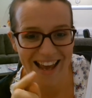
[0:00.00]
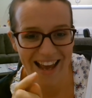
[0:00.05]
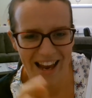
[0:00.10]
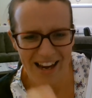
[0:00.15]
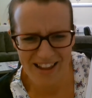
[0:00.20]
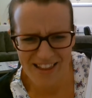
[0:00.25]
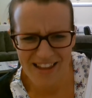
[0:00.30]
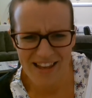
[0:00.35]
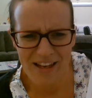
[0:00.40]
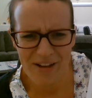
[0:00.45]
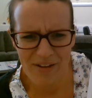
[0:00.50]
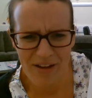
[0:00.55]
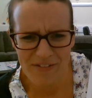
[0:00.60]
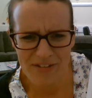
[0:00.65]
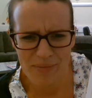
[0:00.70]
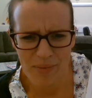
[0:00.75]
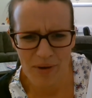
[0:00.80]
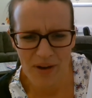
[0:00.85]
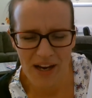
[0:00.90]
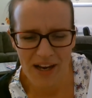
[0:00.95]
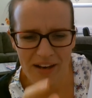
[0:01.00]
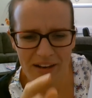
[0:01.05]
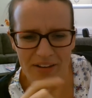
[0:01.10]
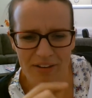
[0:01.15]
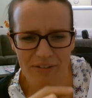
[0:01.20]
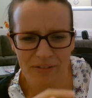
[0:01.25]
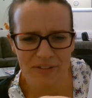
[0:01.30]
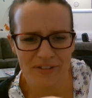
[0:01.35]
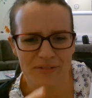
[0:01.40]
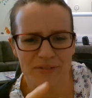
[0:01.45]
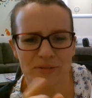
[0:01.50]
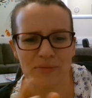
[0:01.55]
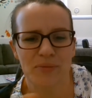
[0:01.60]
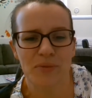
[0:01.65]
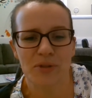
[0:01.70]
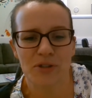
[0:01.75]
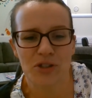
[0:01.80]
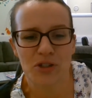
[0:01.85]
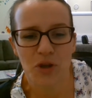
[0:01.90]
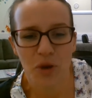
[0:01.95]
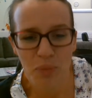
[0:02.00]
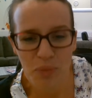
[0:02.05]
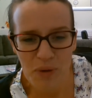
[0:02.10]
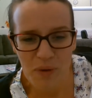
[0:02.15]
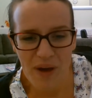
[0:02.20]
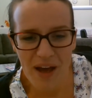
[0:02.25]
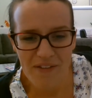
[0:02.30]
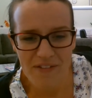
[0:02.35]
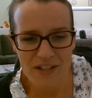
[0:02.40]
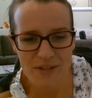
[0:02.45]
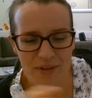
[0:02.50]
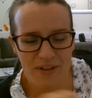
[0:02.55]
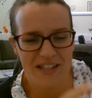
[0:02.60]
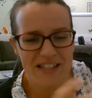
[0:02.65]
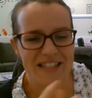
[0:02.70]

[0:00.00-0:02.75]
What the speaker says: and I think you have to put in what job you have as well.